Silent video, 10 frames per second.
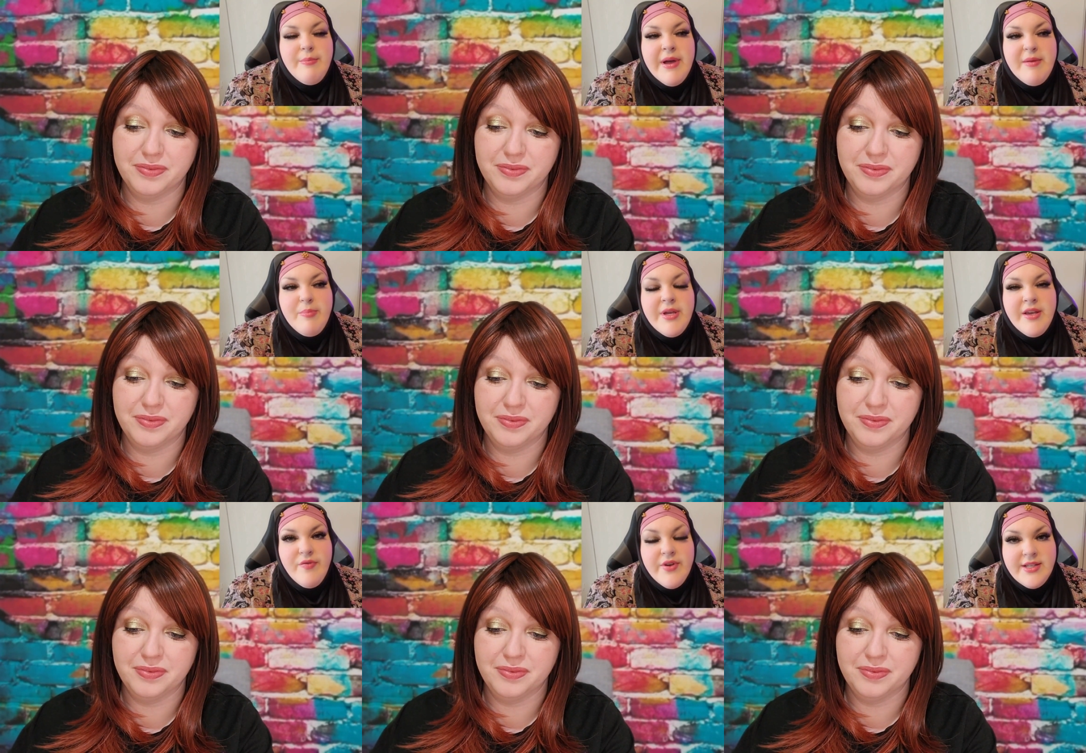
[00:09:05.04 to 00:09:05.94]
Speaker 1: might
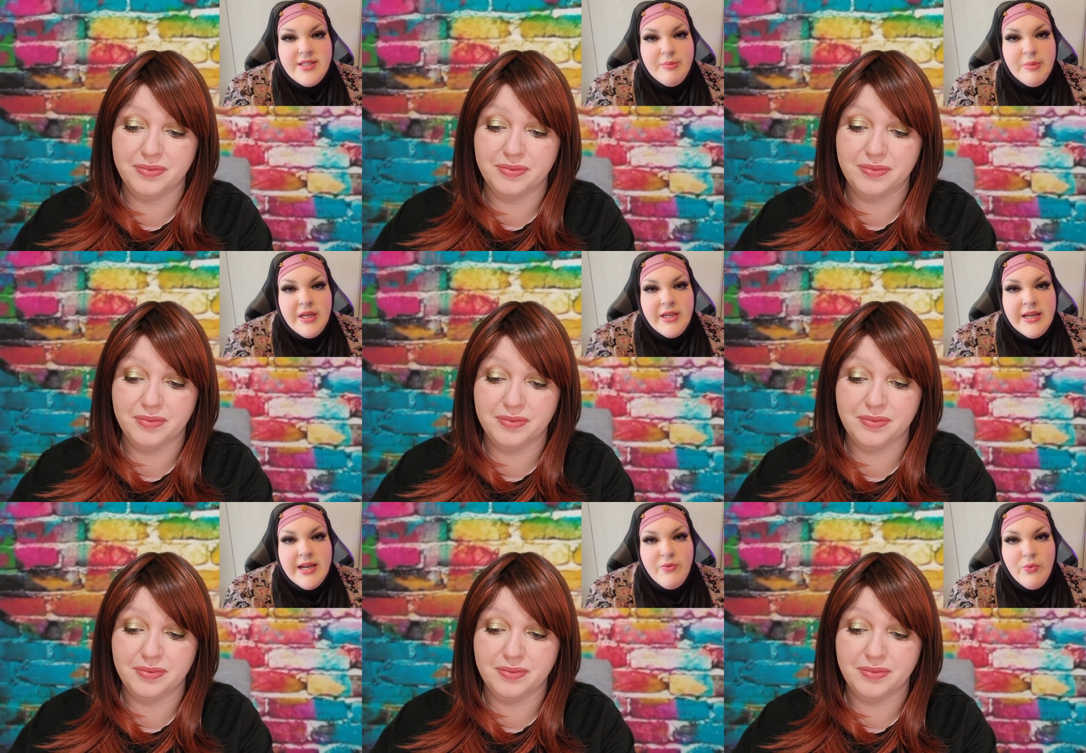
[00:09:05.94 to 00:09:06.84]
be affecting
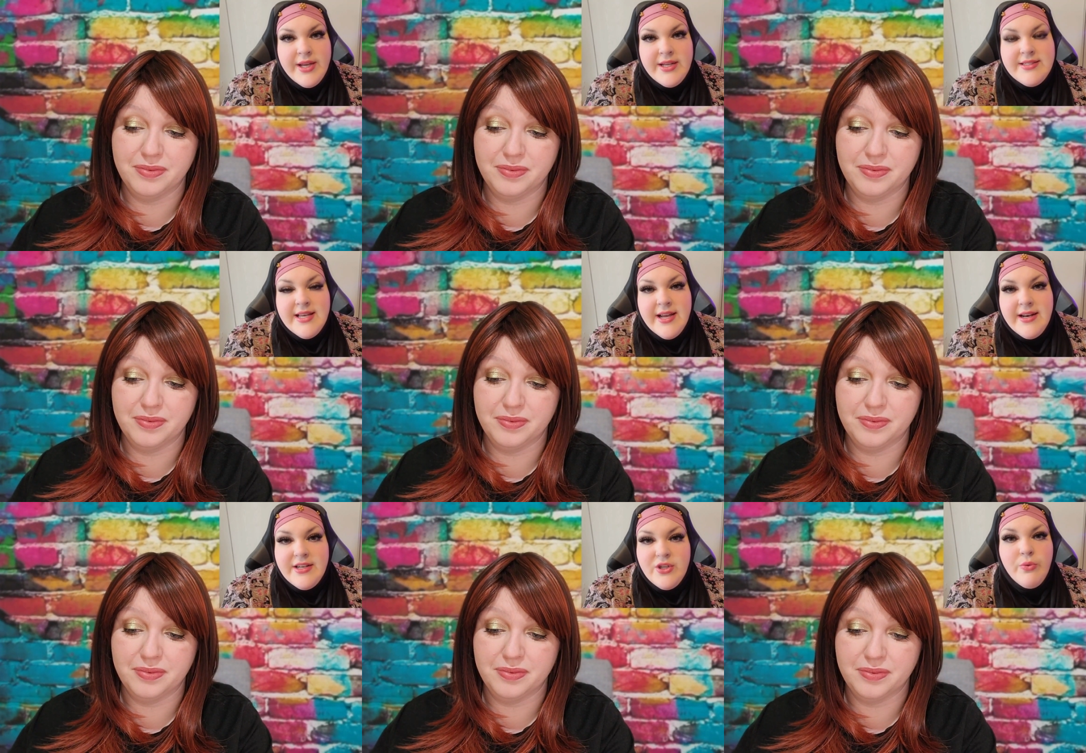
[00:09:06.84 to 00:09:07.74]
me in ways
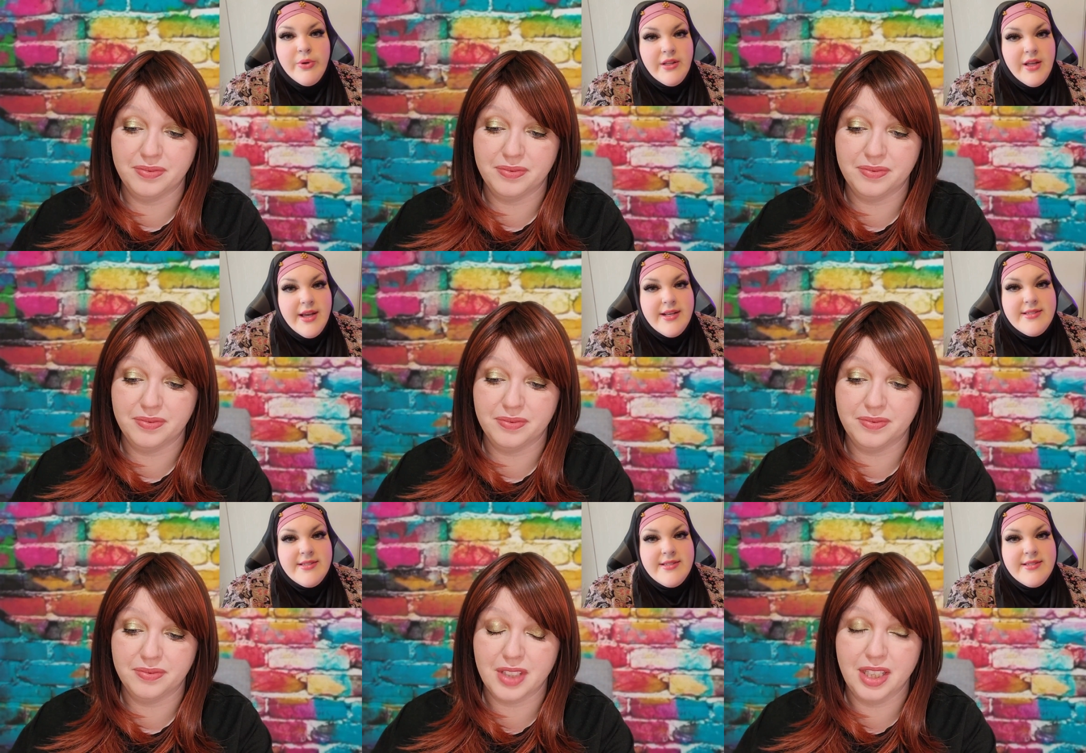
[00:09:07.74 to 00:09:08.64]
that I don't realize.
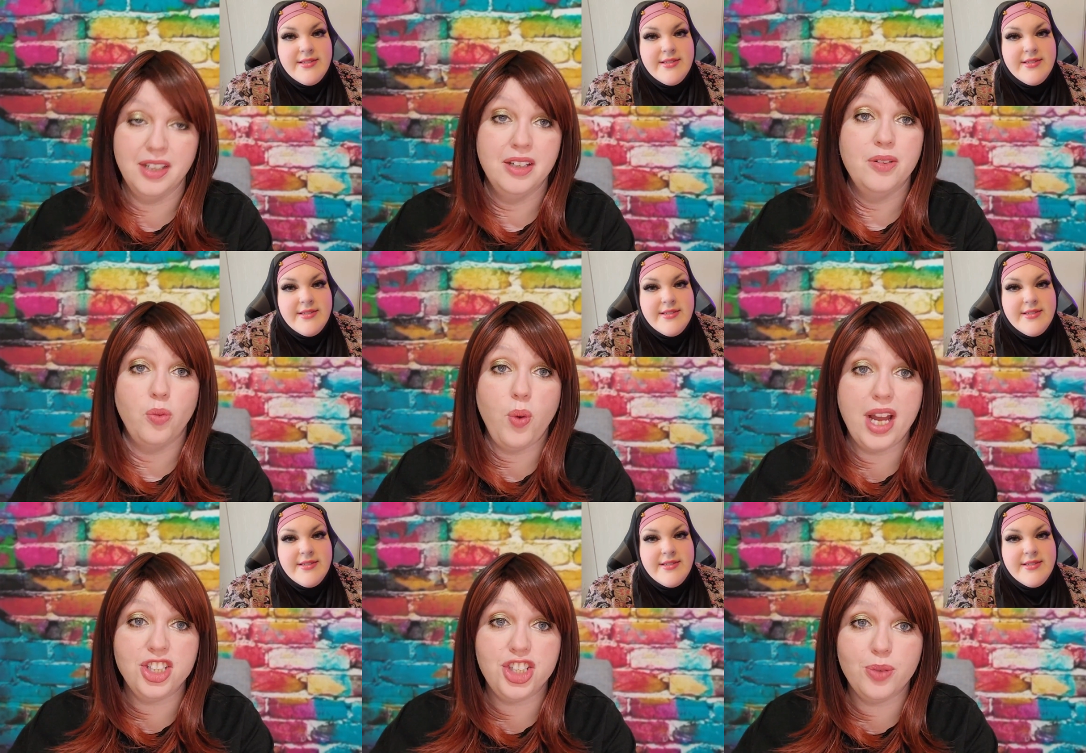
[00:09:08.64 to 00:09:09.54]

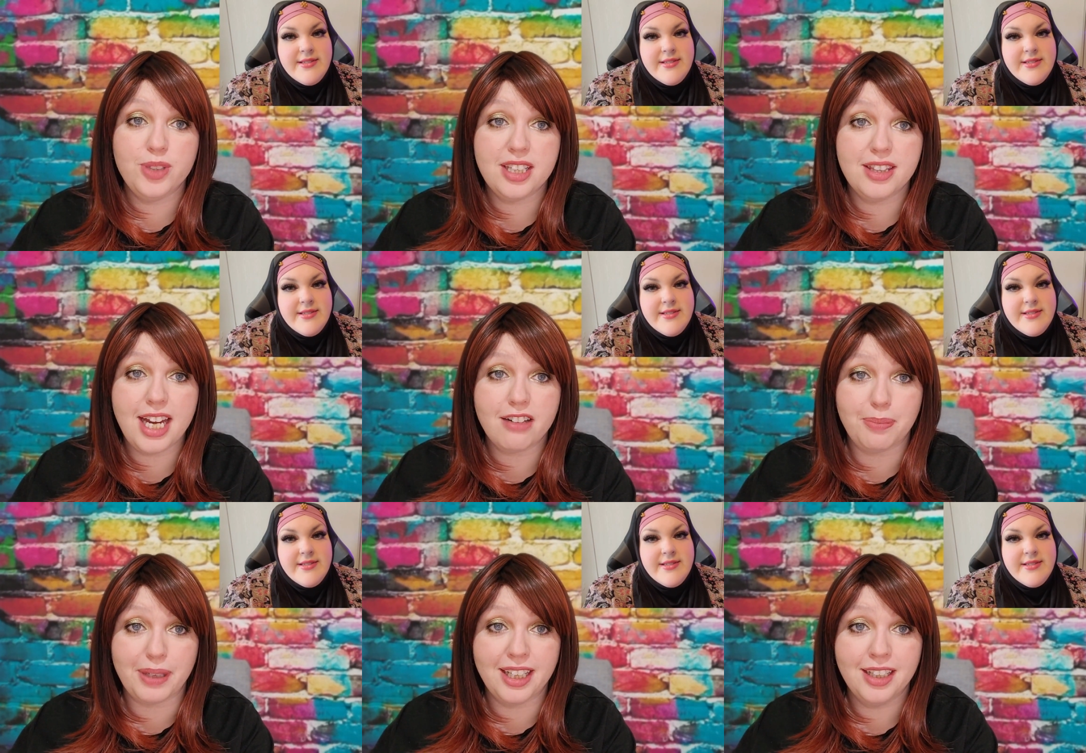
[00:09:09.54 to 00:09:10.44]
Speaker 2: When she was in
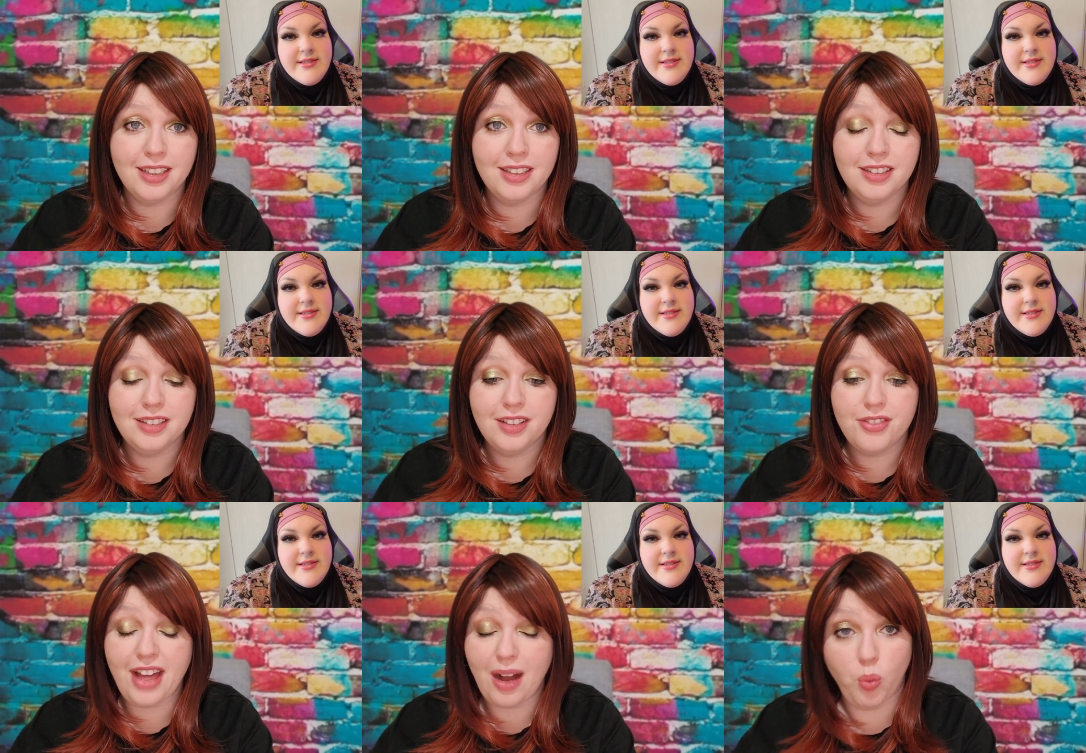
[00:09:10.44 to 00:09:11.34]
therapy,
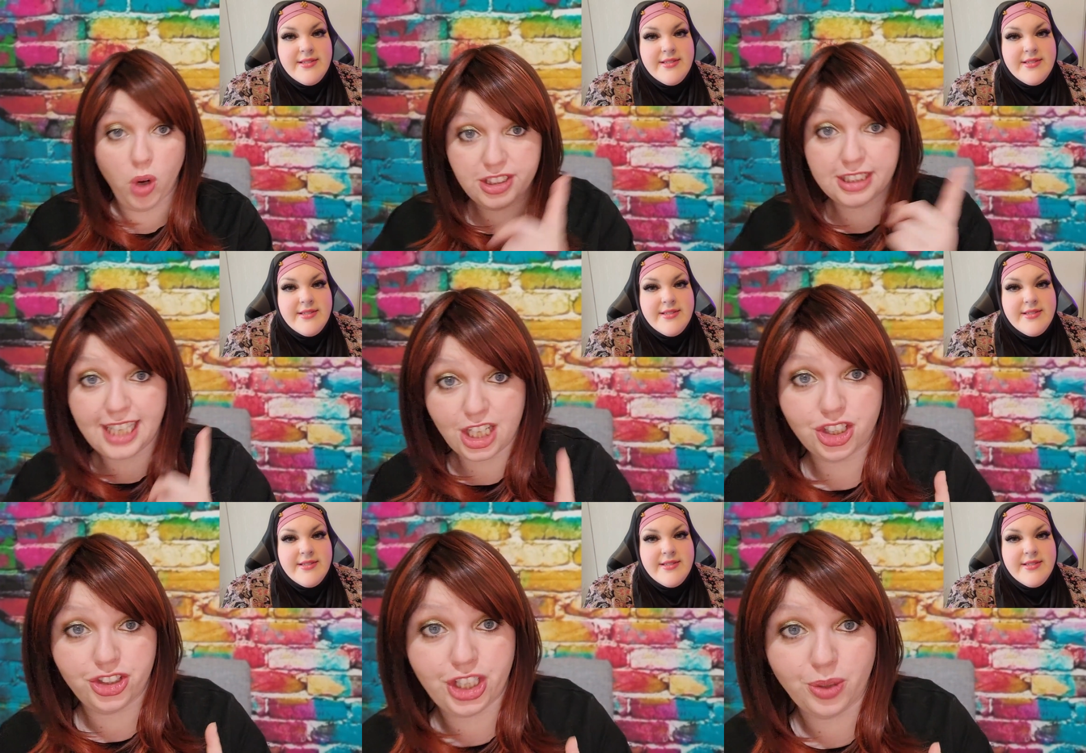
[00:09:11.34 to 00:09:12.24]
that one
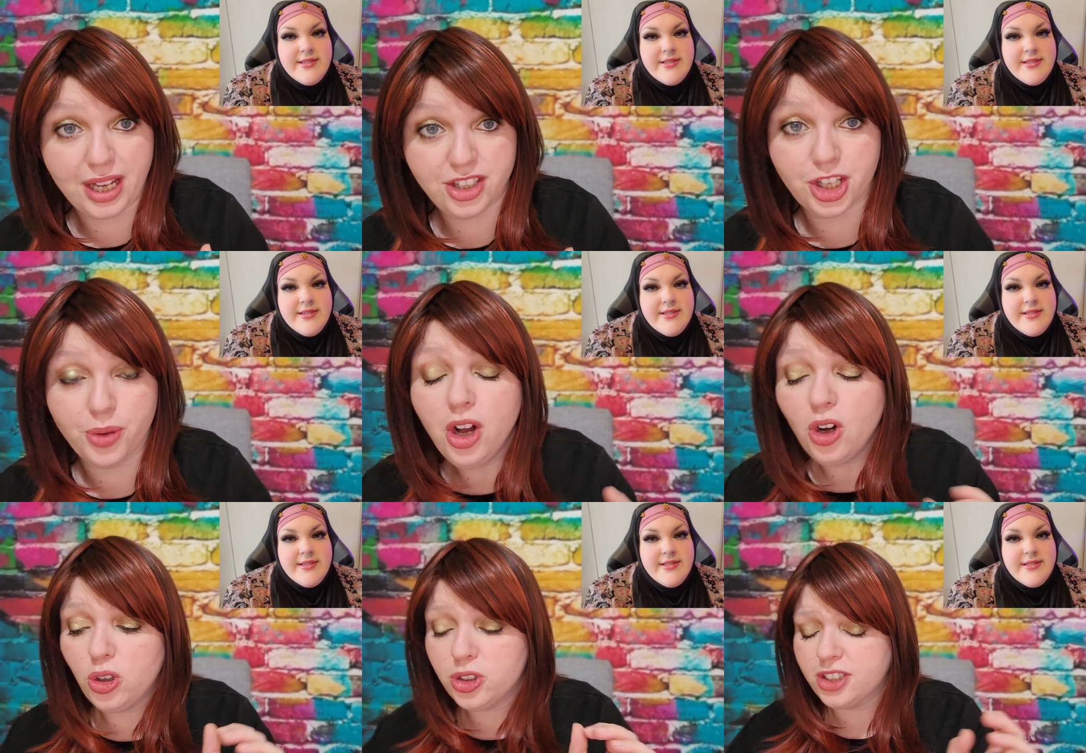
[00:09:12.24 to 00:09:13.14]
session she went to,
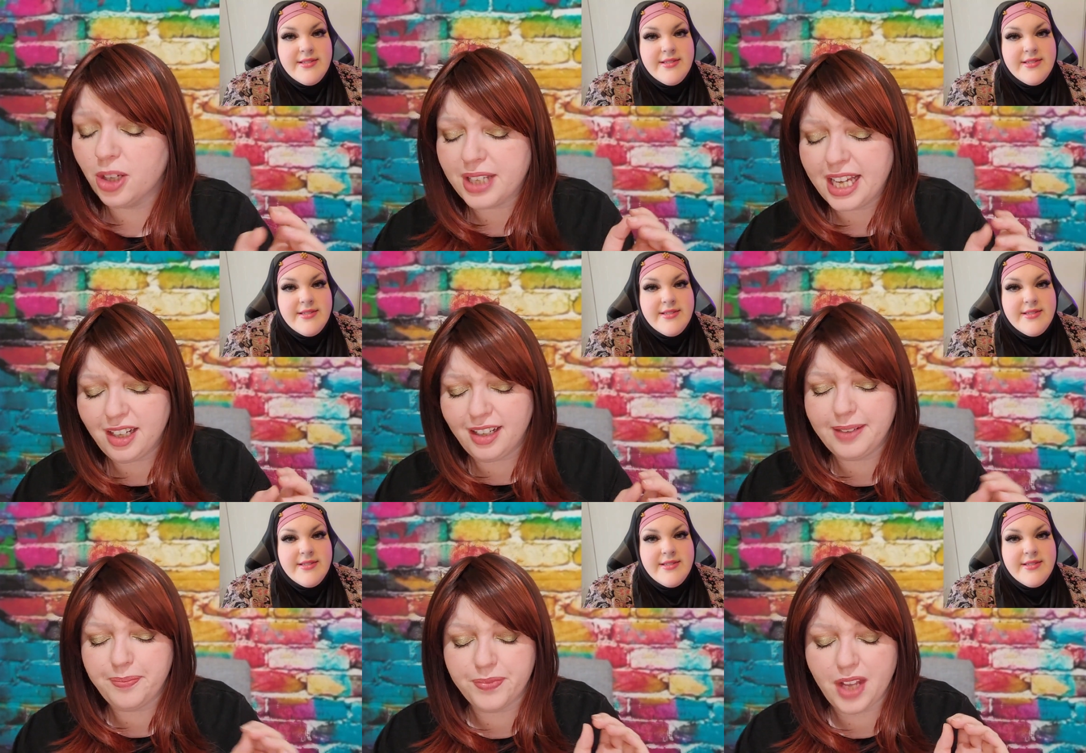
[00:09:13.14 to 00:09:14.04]
also, can
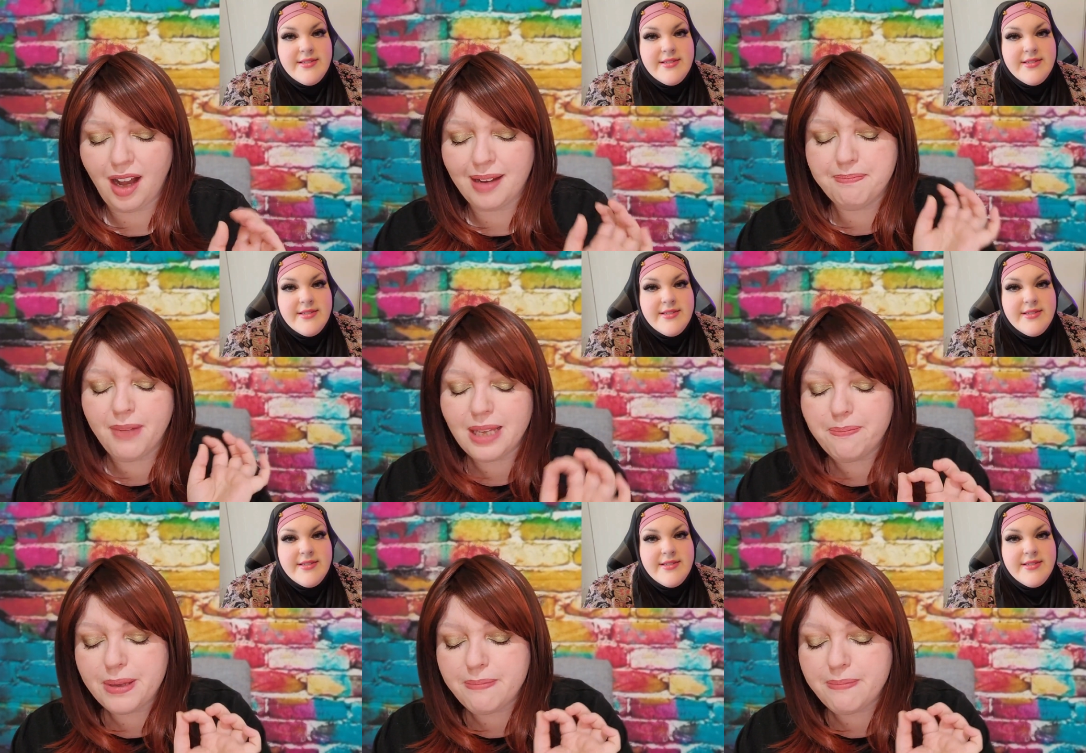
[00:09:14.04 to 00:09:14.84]
I might be